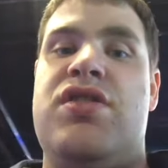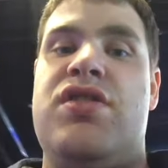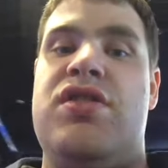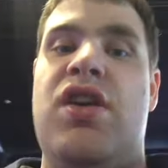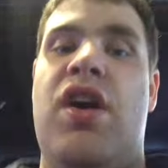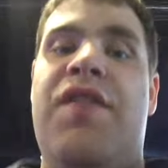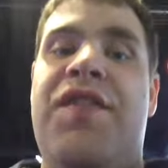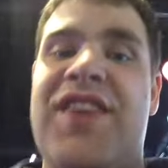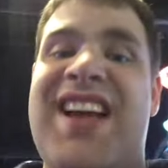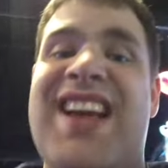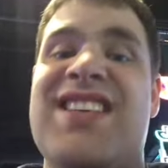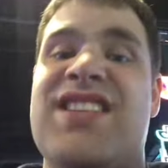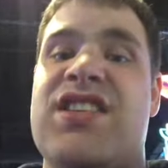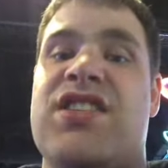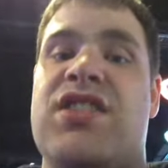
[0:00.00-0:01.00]
don't
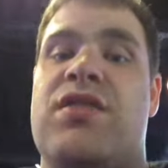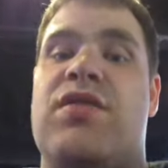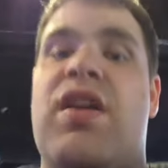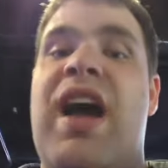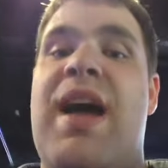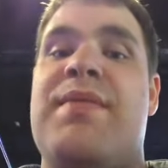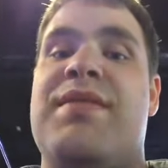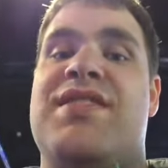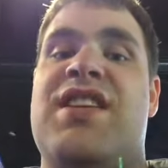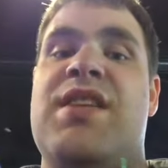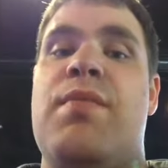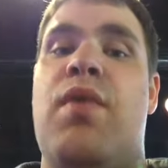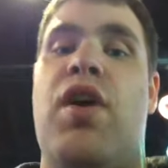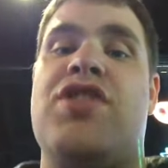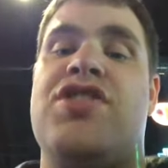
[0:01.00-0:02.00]
forget to subscribe to see
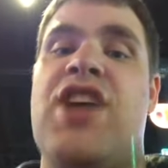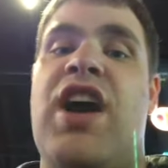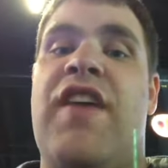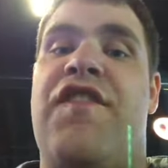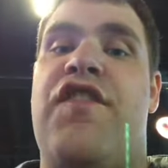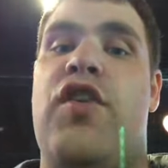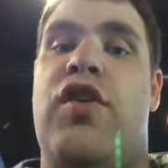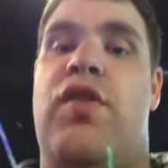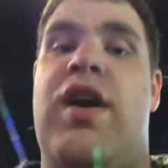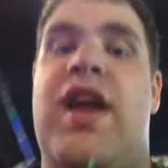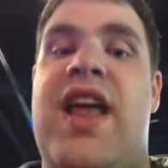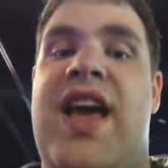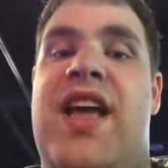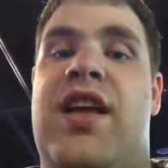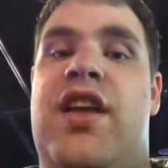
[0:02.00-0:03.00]
more Junk Food
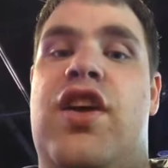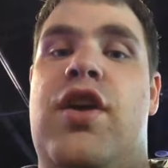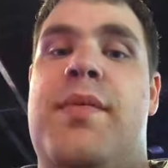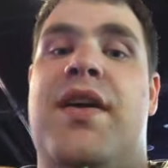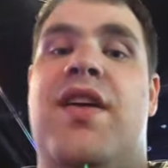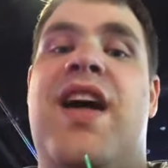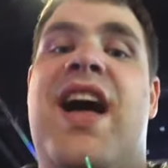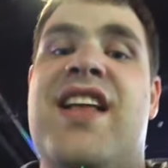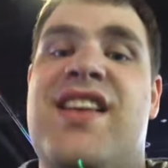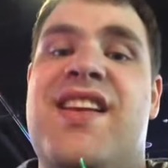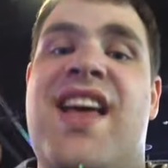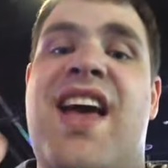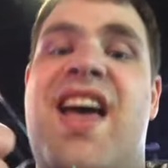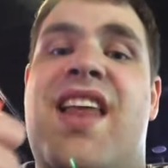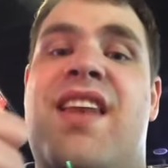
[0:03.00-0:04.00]
Critic. You'll be glad you
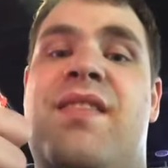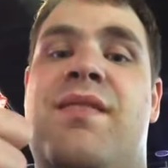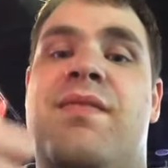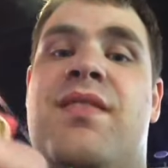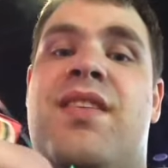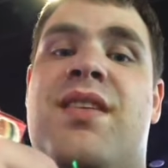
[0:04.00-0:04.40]
did.